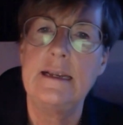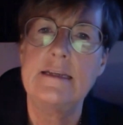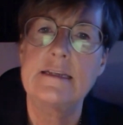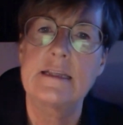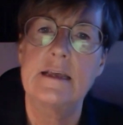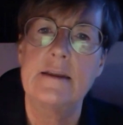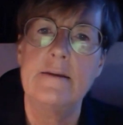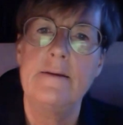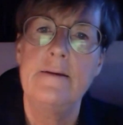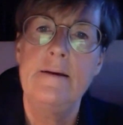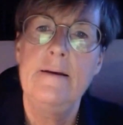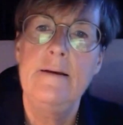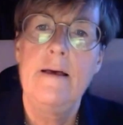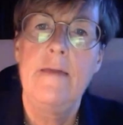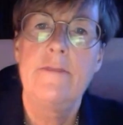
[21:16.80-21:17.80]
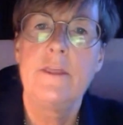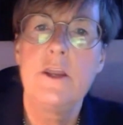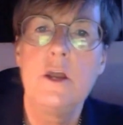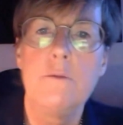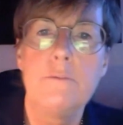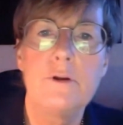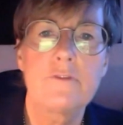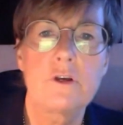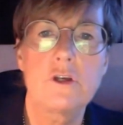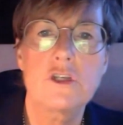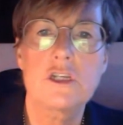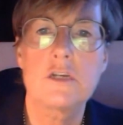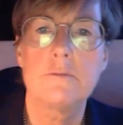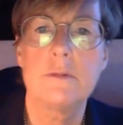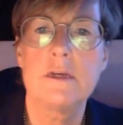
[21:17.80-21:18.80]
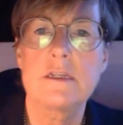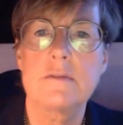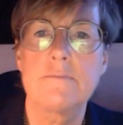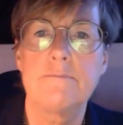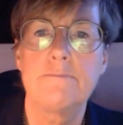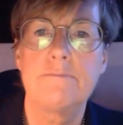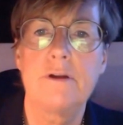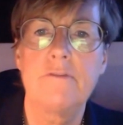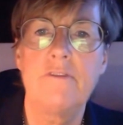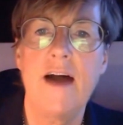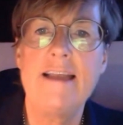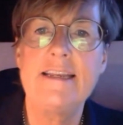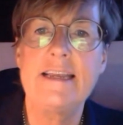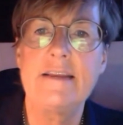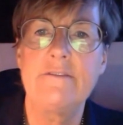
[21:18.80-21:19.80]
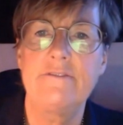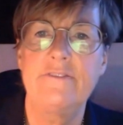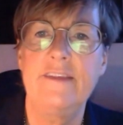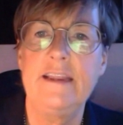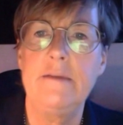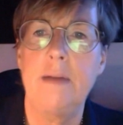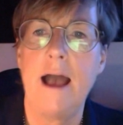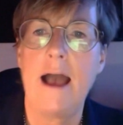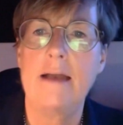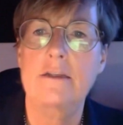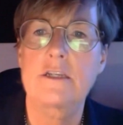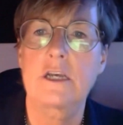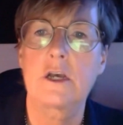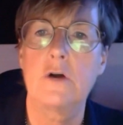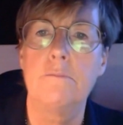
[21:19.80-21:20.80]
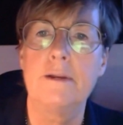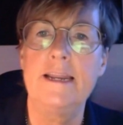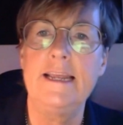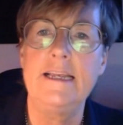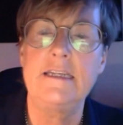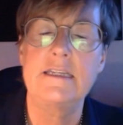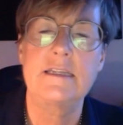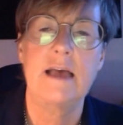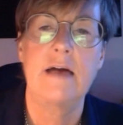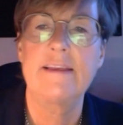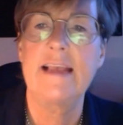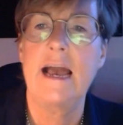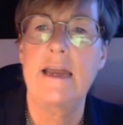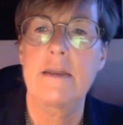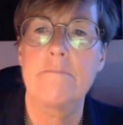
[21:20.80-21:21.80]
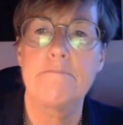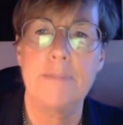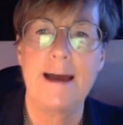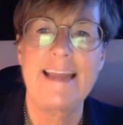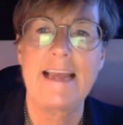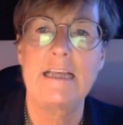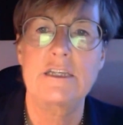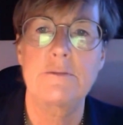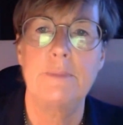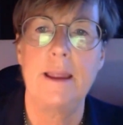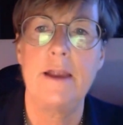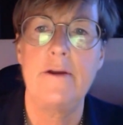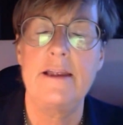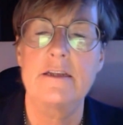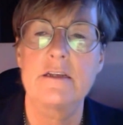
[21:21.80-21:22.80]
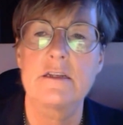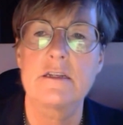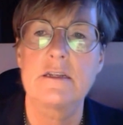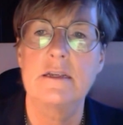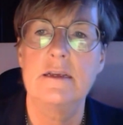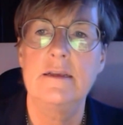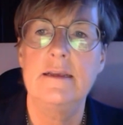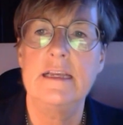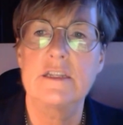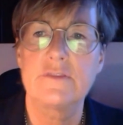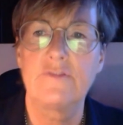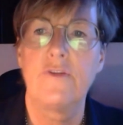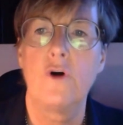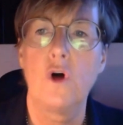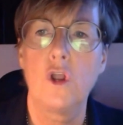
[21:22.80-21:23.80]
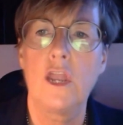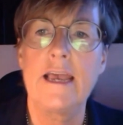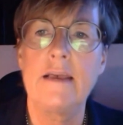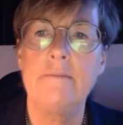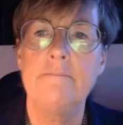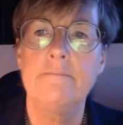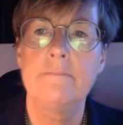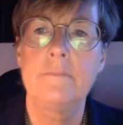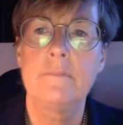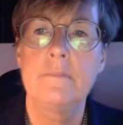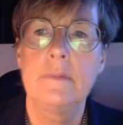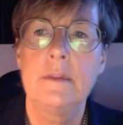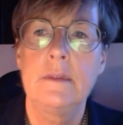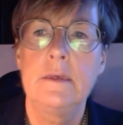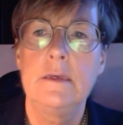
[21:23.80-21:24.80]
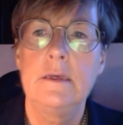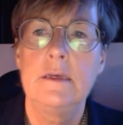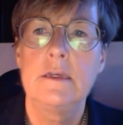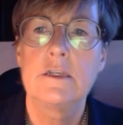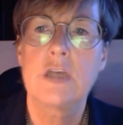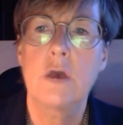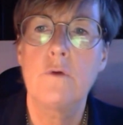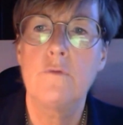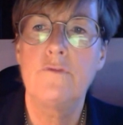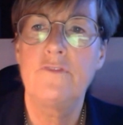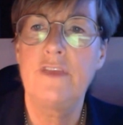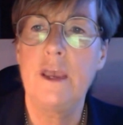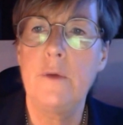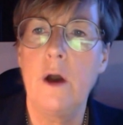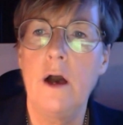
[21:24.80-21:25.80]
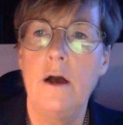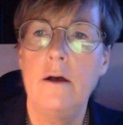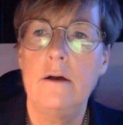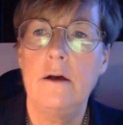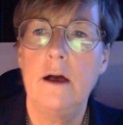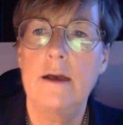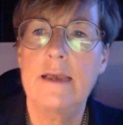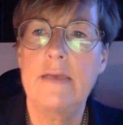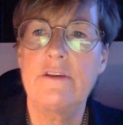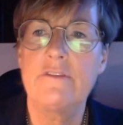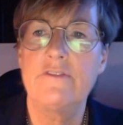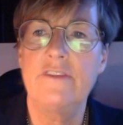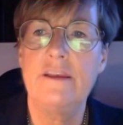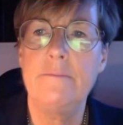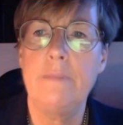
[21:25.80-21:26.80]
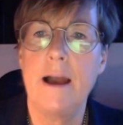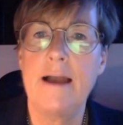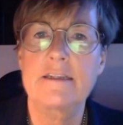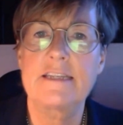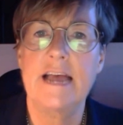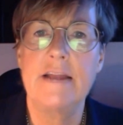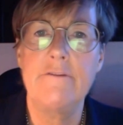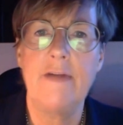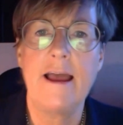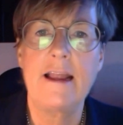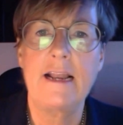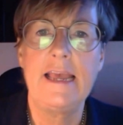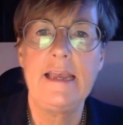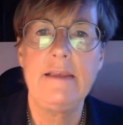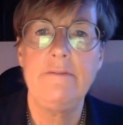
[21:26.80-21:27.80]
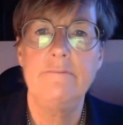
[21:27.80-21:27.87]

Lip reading: that the number of customers providing feedback to companies having had a bad experience is falling. So fewer are giving feedback directly,